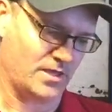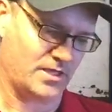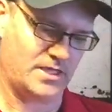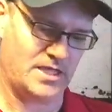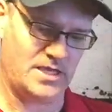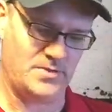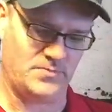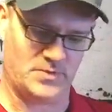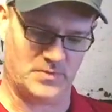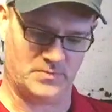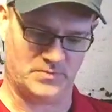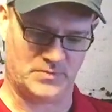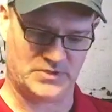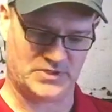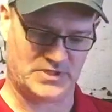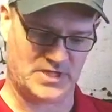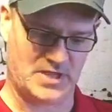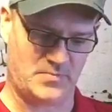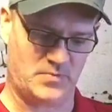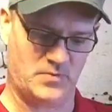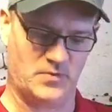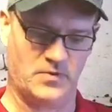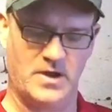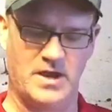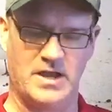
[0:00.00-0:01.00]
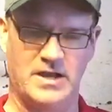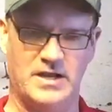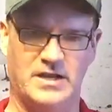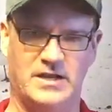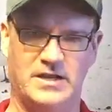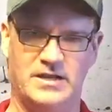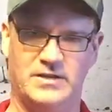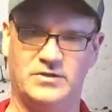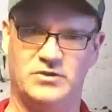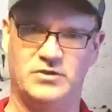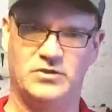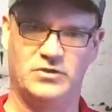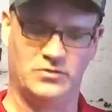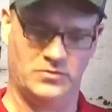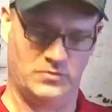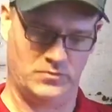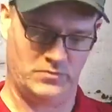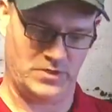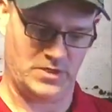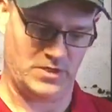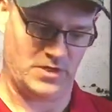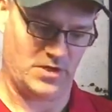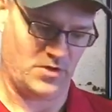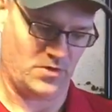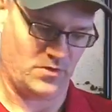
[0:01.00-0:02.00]
keep them separated into,
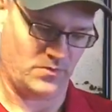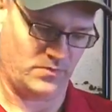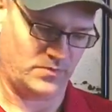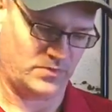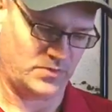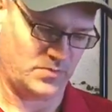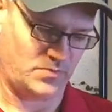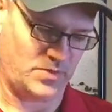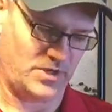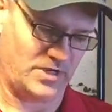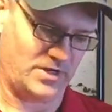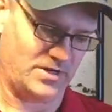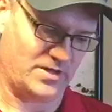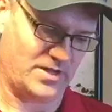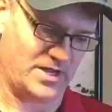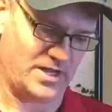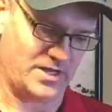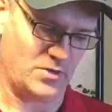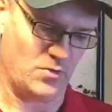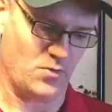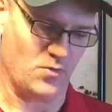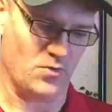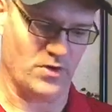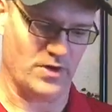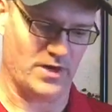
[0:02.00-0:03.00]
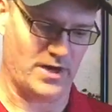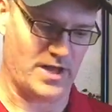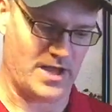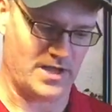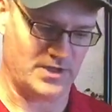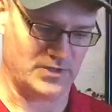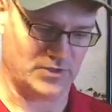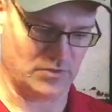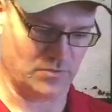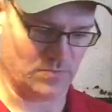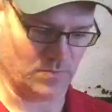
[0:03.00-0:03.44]
you know, depending on how you organize